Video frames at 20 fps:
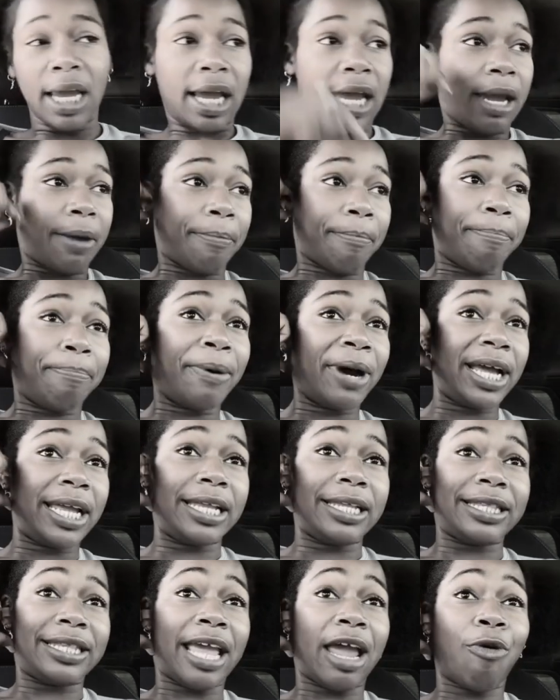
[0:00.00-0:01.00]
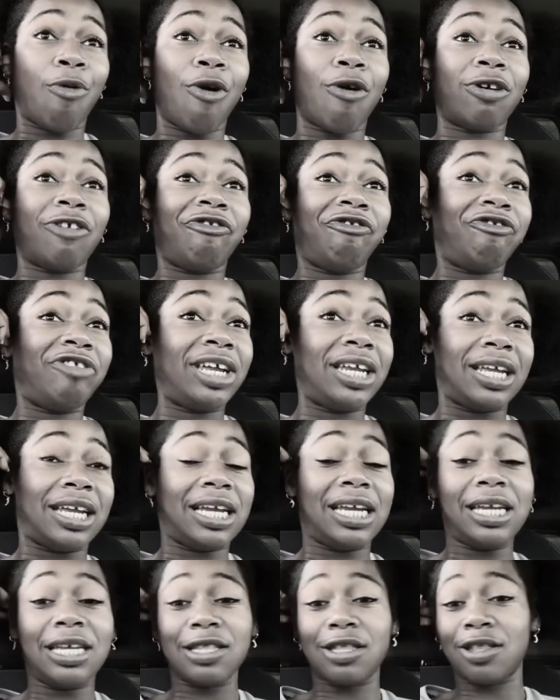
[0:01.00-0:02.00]
But they want to fit
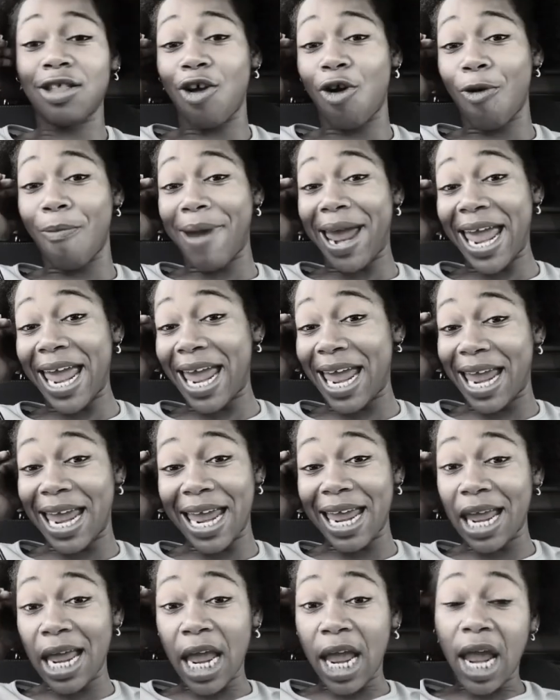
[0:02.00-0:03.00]
in so bad.